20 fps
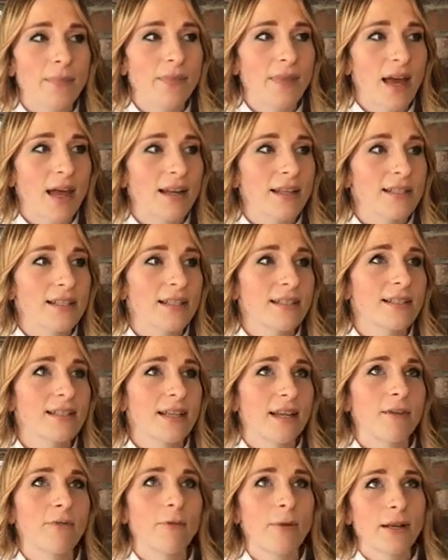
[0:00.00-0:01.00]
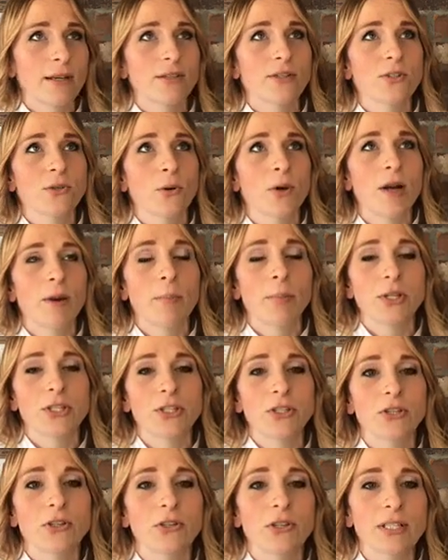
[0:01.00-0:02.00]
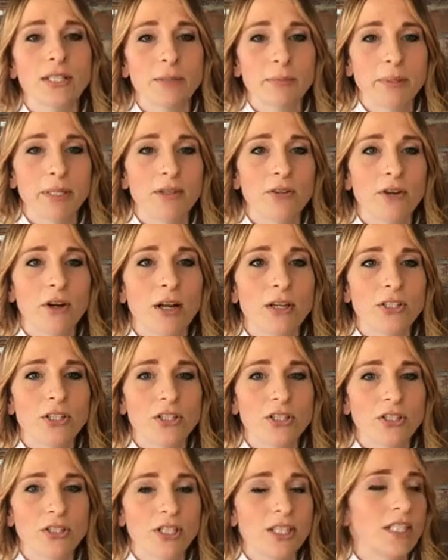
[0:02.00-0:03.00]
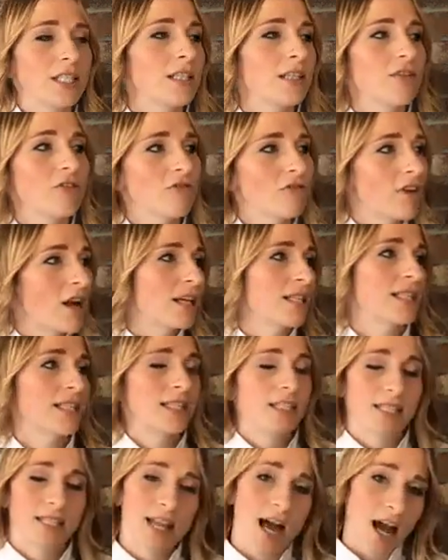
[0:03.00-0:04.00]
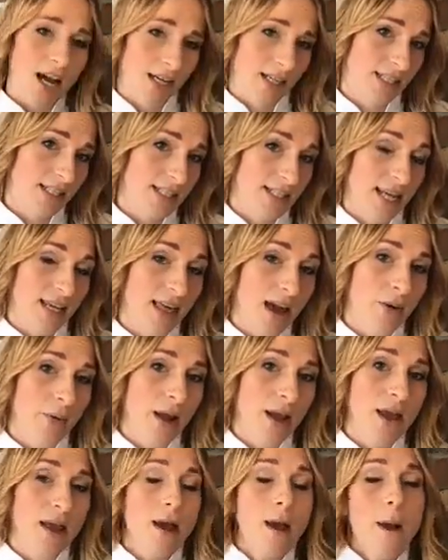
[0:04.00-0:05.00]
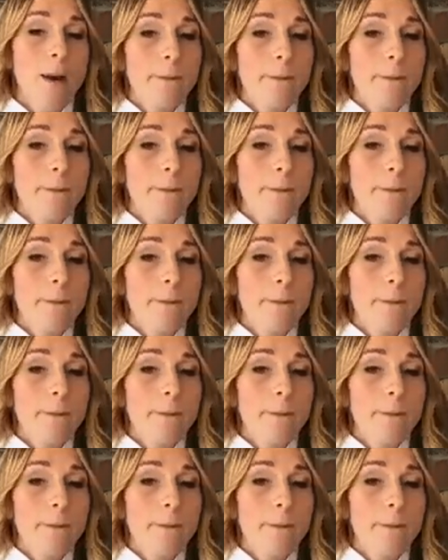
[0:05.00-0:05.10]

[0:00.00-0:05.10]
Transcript: that is a safe way to store it, but your crispy, crunchy crust is not going to stay that way.